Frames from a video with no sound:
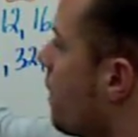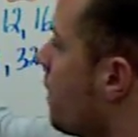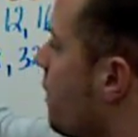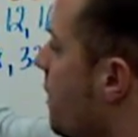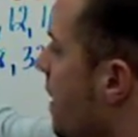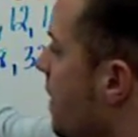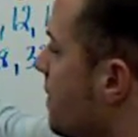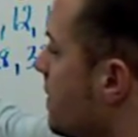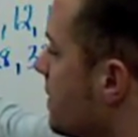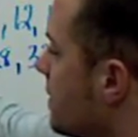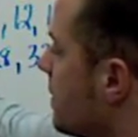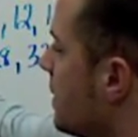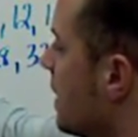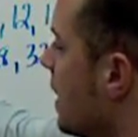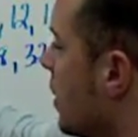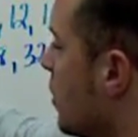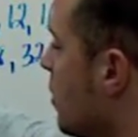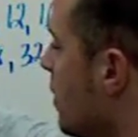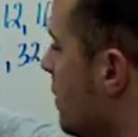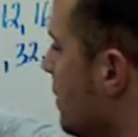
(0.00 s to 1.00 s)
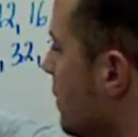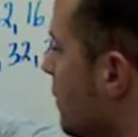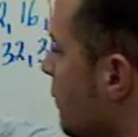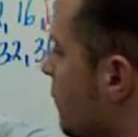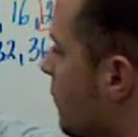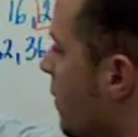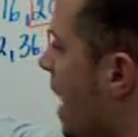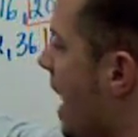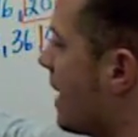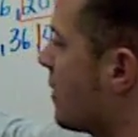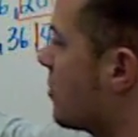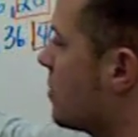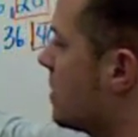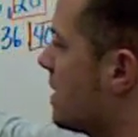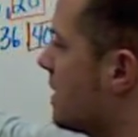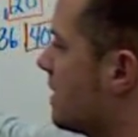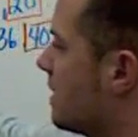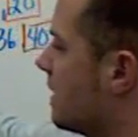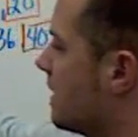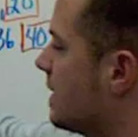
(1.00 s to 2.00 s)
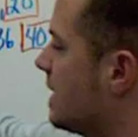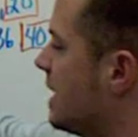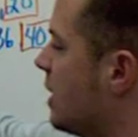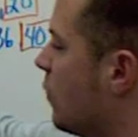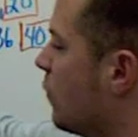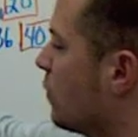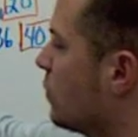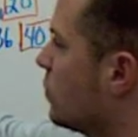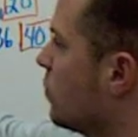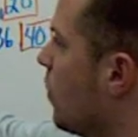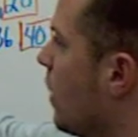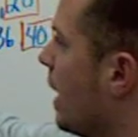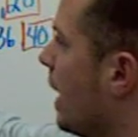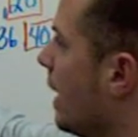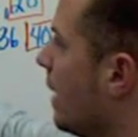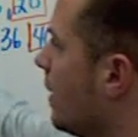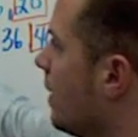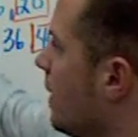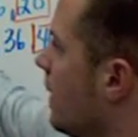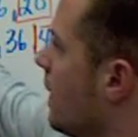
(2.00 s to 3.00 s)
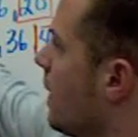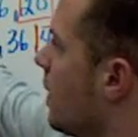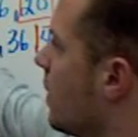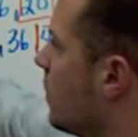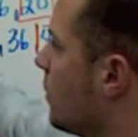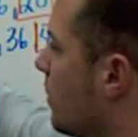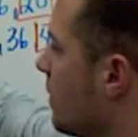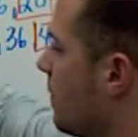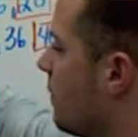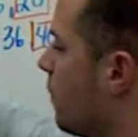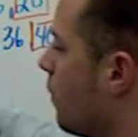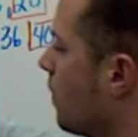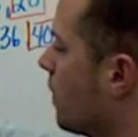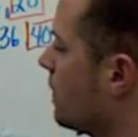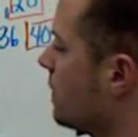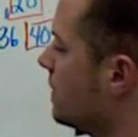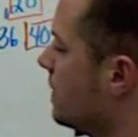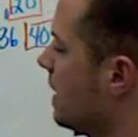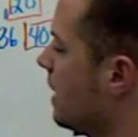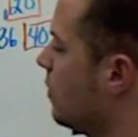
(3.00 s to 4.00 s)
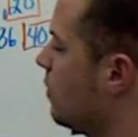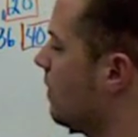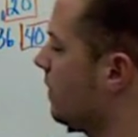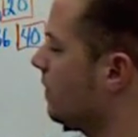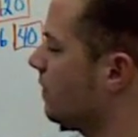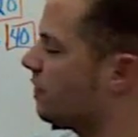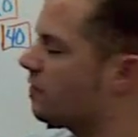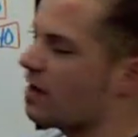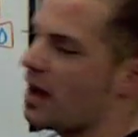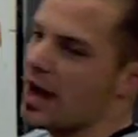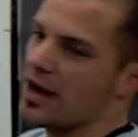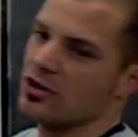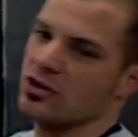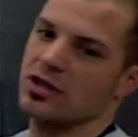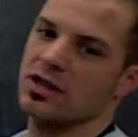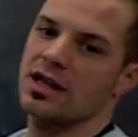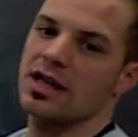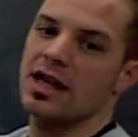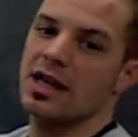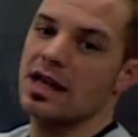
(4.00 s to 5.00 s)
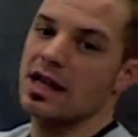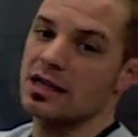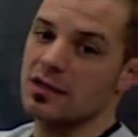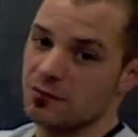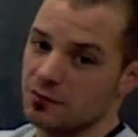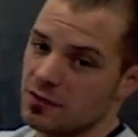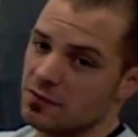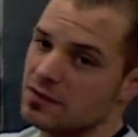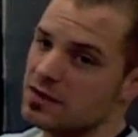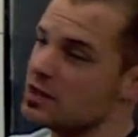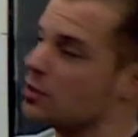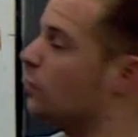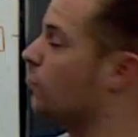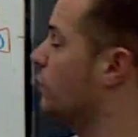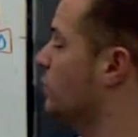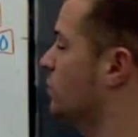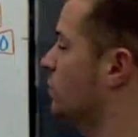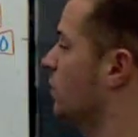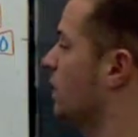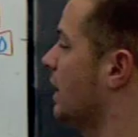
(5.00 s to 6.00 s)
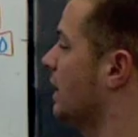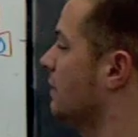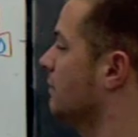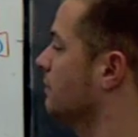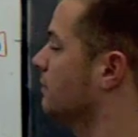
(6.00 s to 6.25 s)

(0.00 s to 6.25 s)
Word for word: fifths, an equivalent fraction, is 16 over 20. 3 fourths, an equivalent fraction, is 15 over 20.